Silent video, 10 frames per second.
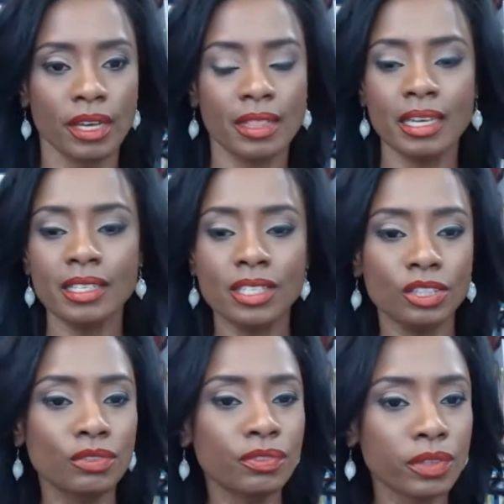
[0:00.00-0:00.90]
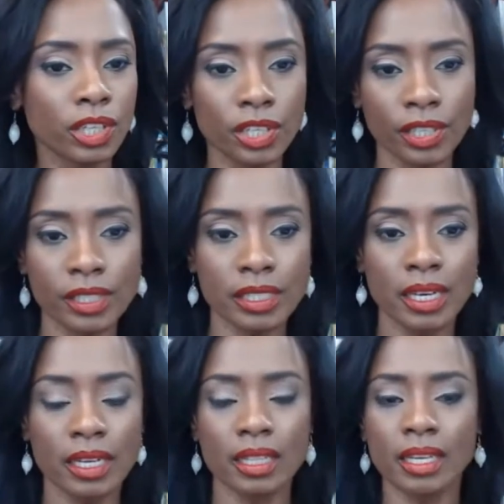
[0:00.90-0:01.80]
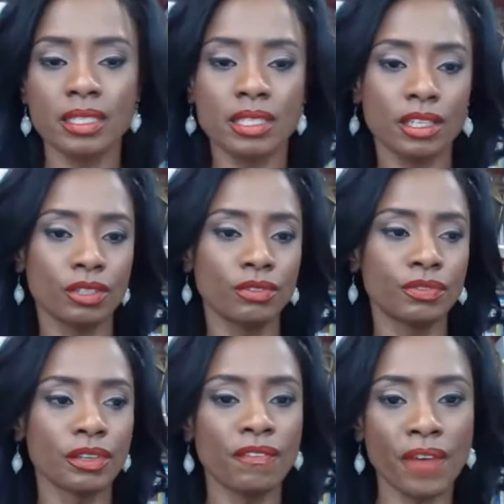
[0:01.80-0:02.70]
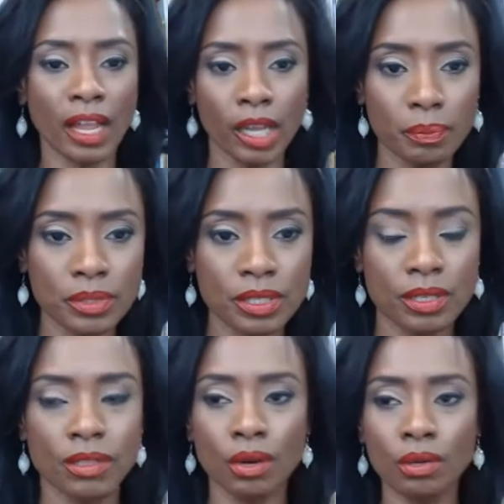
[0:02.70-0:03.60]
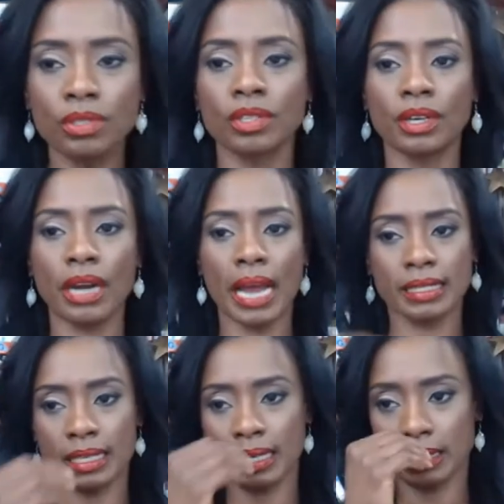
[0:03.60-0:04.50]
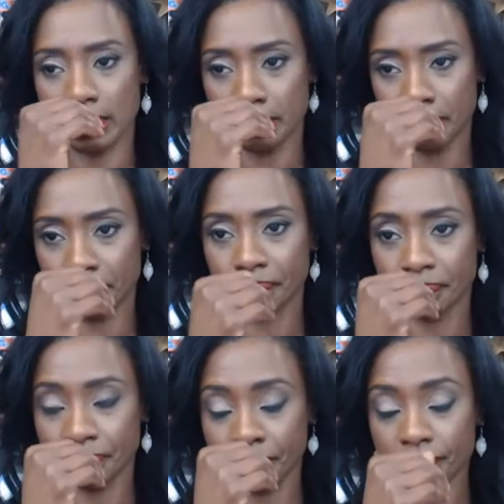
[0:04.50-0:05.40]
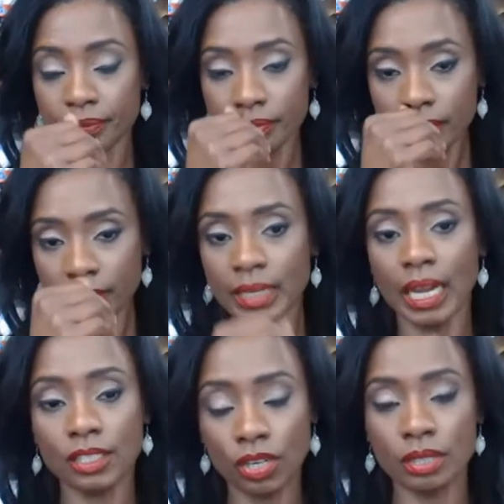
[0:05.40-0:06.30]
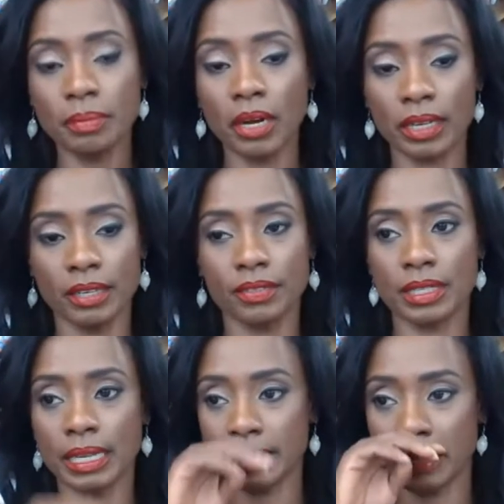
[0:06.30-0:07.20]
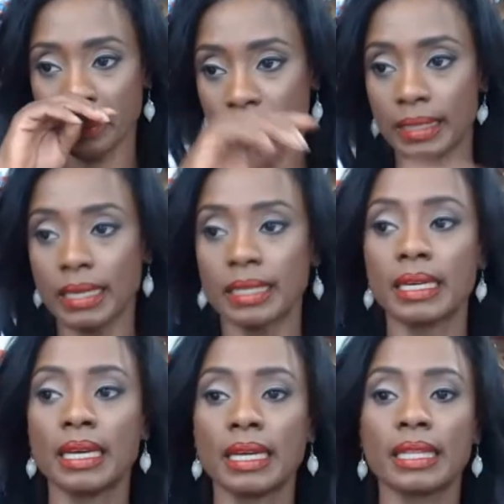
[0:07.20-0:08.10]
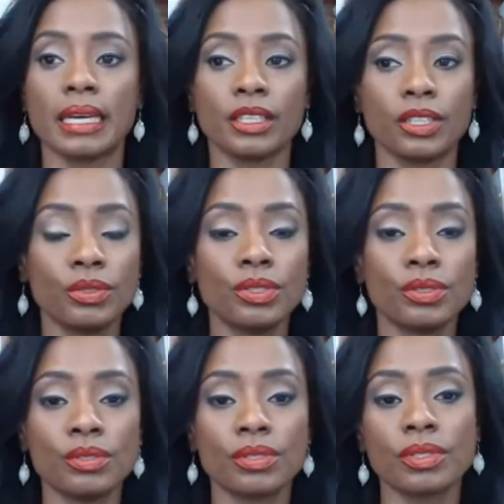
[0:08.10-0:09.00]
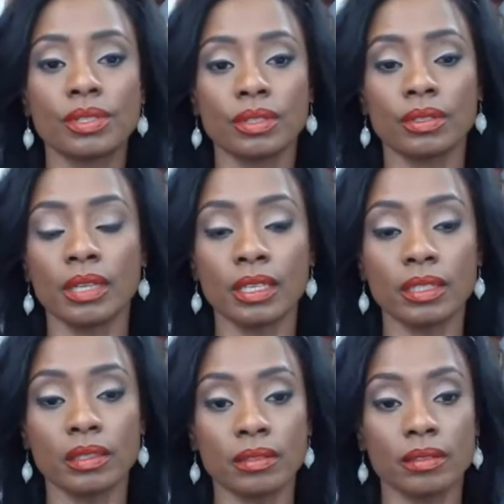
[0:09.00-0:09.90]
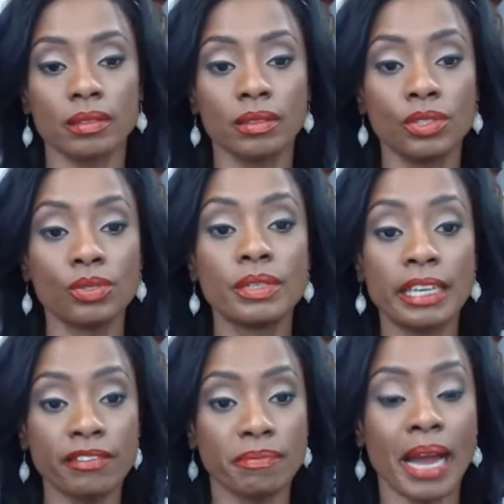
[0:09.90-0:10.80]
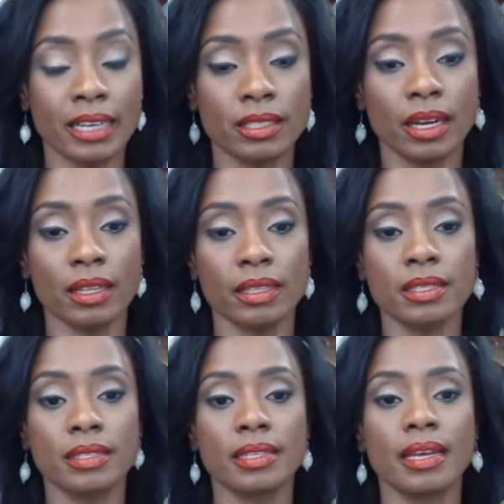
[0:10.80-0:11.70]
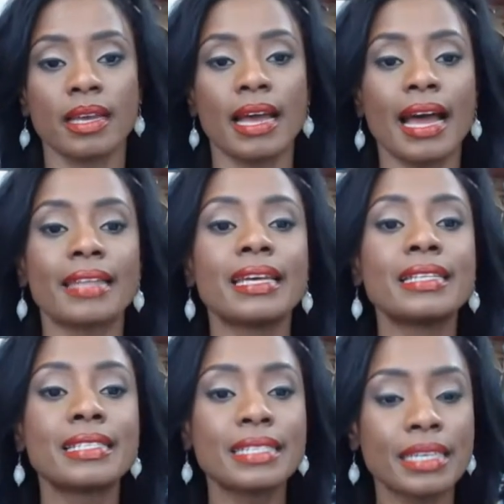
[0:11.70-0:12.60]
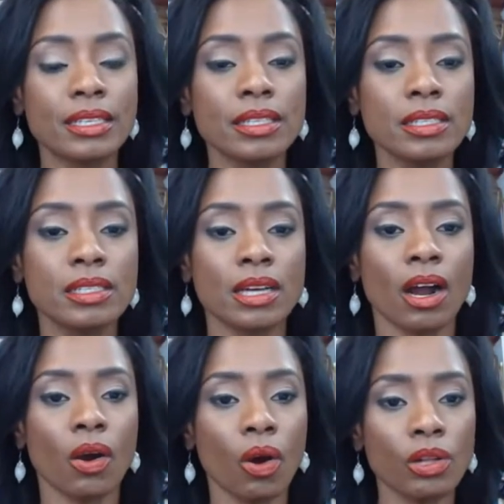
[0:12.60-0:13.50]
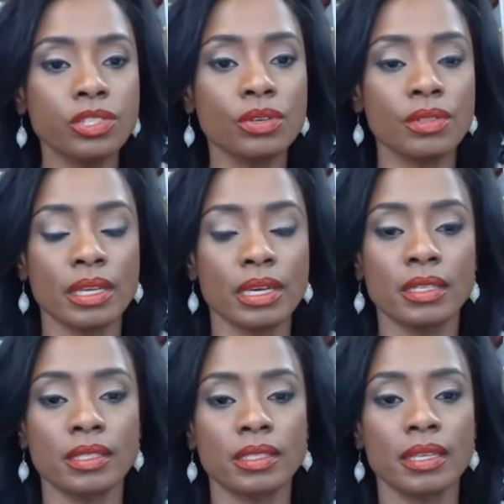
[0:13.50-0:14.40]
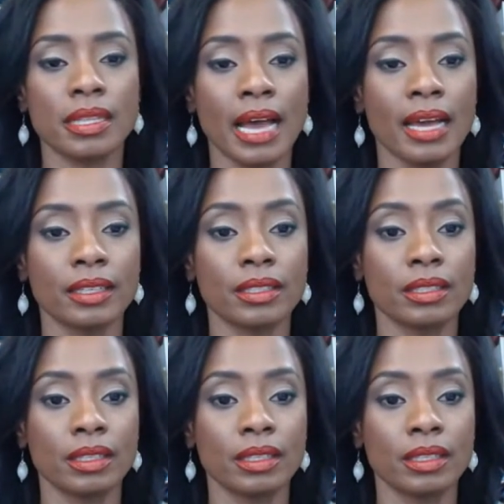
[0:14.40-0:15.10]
things that you've learned, things that you've developed. Those are your assets. I talked about gifts. That's something that you use, that you give back to others. And then skills are also things that